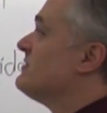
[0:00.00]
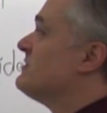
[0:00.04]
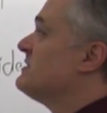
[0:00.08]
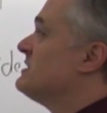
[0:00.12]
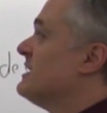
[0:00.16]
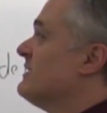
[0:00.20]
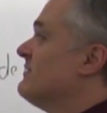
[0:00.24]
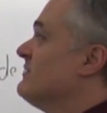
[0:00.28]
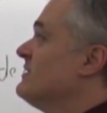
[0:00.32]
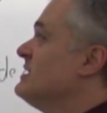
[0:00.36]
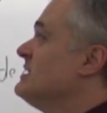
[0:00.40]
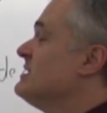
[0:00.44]
of
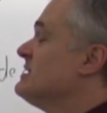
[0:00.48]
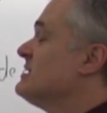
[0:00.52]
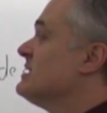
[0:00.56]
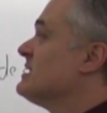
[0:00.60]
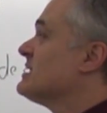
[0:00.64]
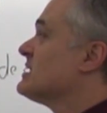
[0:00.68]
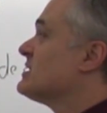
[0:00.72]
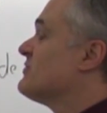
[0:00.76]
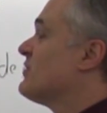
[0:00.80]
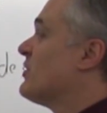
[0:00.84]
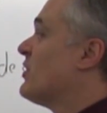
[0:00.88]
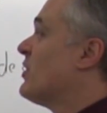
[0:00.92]

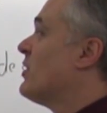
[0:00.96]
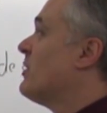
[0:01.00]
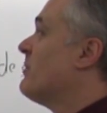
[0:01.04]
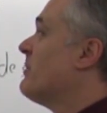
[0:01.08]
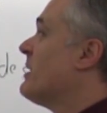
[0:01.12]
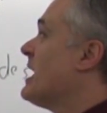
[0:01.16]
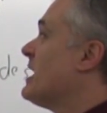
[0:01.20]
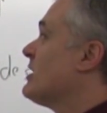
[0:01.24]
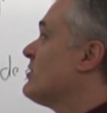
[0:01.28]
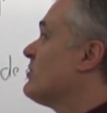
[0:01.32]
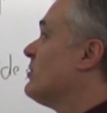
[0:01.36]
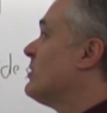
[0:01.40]
76 for her
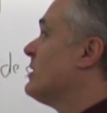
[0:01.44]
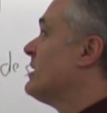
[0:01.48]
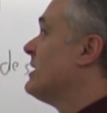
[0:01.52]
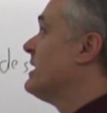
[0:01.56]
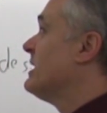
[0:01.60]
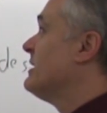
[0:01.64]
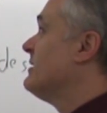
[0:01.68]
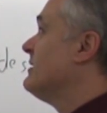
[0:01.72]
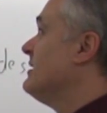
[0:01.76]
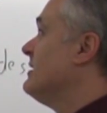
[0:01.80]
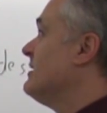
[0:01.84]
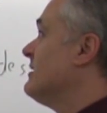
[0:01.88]
Math
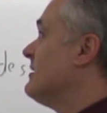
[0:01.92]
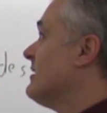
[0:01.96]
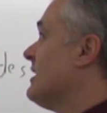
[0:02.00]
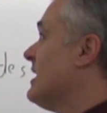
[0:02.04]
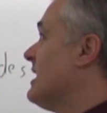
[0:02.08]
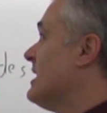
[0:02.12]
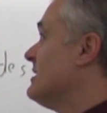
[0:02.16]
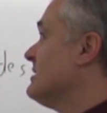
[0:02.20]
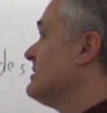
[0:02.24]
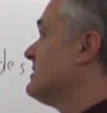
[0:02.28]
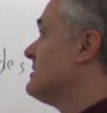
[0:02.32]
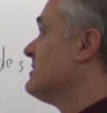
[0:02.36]
119
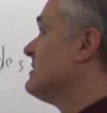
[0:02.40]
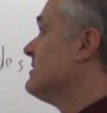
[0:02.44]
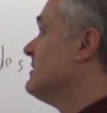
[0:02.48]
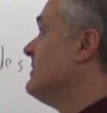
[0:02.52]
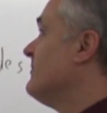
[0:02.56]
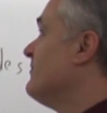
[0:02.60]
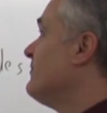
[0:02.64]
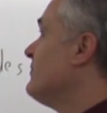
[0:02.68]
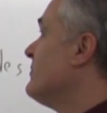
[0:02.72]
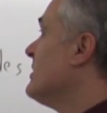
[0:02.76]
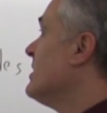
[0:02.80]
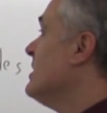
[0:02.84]
class.
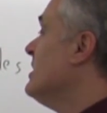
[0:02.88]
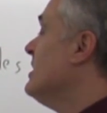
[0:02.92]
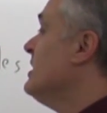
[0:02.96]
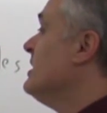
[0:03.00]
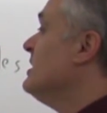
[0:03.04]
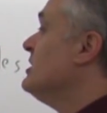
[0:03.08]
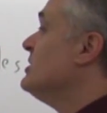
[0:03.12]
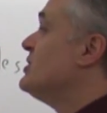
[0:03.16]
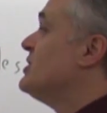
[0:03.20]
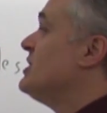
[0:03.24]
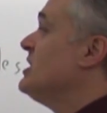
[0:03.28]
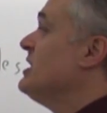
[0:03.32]

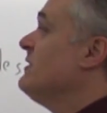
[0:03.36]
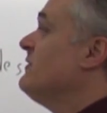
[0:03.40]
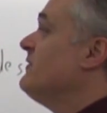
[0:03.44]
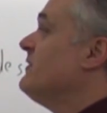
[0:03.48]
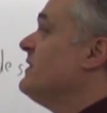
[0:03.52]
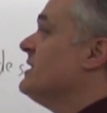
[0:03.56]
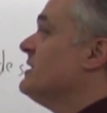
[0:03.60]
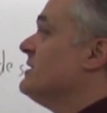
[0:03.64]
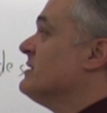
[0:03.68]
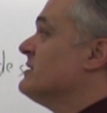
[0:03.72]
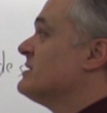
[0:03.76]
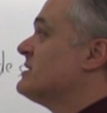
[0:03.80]
She
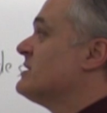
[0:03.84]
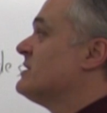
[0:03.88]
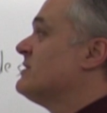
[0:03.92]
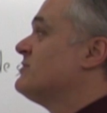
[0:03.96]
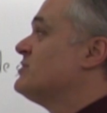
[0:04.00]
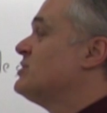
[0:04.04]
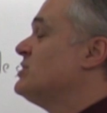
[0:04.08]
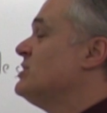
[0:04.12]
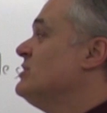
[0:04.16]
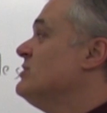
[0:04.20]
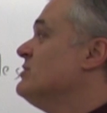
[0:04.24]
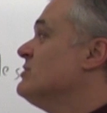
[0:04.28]
feels that
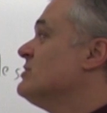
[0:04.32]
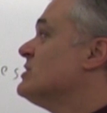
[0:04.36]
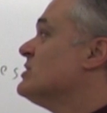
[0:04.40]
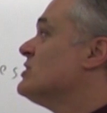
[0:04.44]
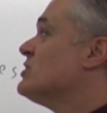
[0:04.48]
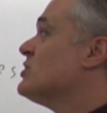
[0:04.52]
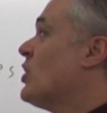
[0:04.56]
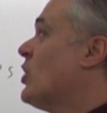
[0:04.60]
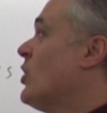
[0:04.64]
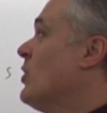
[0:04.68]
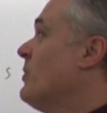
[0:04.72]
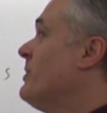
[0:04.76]
if she
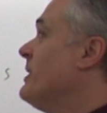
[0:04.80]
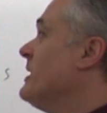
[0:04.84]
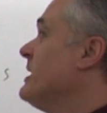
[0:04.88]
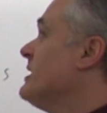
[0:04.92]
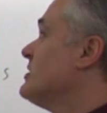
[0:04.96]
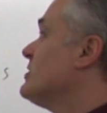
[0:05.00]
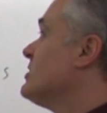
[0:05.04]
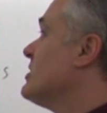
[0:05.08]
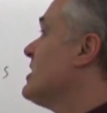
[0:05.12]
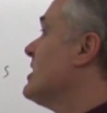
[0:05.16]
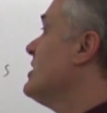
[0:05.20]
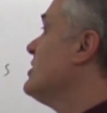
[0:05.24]
uses open
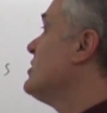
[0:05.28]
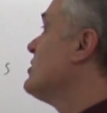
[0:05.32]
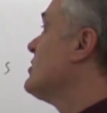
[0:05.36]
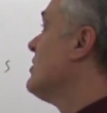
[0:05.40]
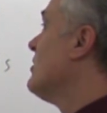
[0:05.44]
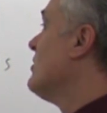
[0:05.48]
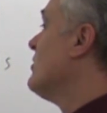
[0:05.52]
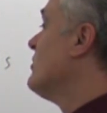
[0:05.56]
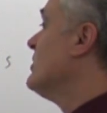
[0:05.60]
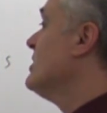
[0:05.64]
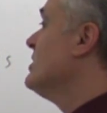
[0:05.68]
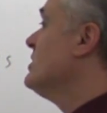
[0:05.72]

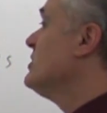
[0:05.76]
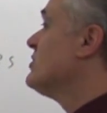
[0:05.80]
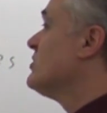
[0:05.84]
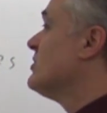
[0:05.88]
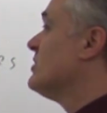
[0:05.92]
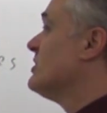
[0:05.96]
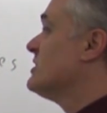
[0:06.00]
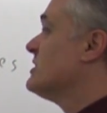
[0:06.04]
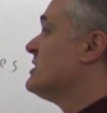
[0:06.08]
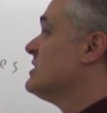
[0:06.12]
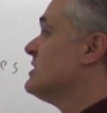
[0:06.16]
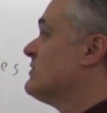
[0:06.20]
educational
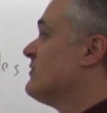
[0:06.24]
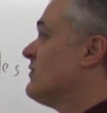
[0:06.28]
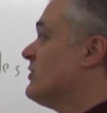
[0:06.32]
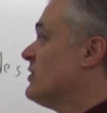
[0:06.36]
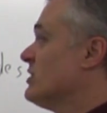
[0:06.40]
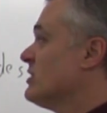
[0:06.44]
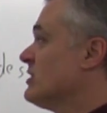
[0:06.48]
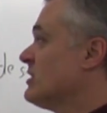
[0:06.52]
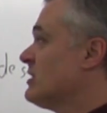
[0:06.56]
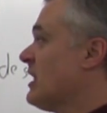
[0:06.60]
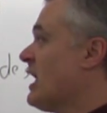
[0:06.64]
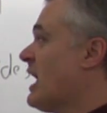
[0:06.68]
resources
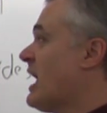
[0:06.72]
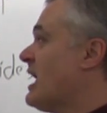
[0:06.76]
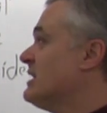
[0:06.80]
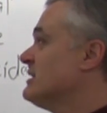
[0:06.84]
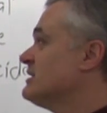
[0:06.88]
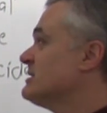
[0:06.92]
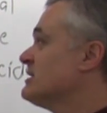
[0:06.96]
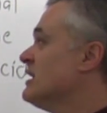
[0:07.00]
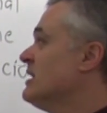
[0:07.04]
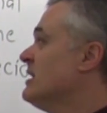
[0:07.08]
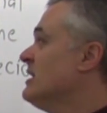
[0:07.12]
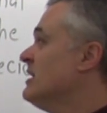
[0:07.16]
for the
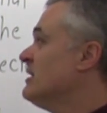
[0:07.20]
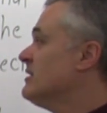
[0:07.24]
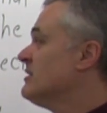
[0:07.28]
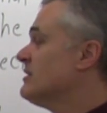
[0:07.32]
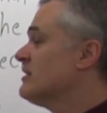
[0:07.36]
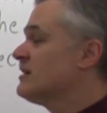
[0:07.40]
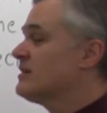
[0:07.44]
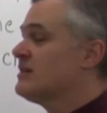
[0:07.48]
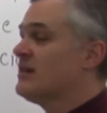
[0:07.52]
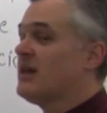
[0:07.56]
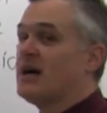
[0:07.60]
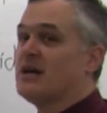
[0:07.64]
class,
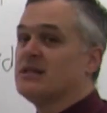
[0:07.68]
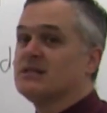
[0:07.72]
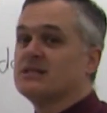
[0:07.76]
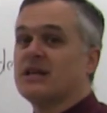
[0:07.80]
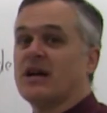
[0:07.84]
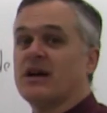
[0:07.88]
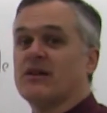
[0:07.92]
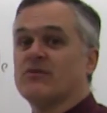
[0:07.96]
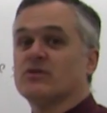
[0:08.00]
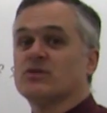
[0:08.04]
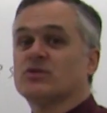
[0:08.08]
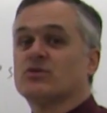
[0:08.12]
the class
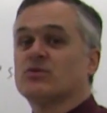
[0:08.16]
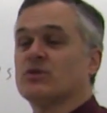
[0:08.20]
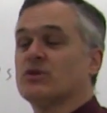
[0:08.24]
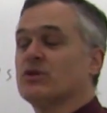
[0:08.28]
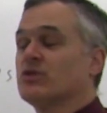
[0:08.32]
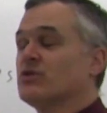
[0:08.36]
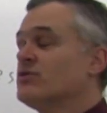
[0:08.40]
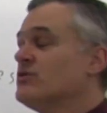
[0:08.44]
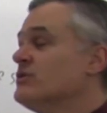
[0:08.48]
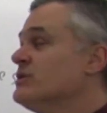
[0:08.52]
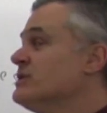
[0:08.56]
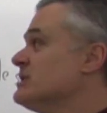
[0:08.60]
average will
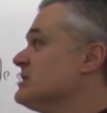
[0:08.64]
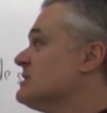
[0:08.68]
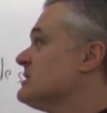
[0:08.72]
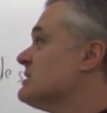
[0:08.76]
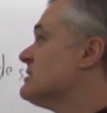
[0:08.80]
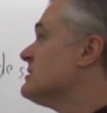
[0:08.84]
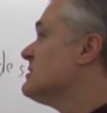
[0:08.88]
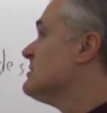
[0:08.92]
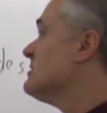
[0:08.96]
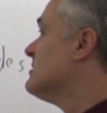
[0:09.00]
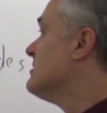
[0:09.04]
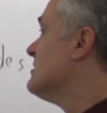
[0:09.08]
increase.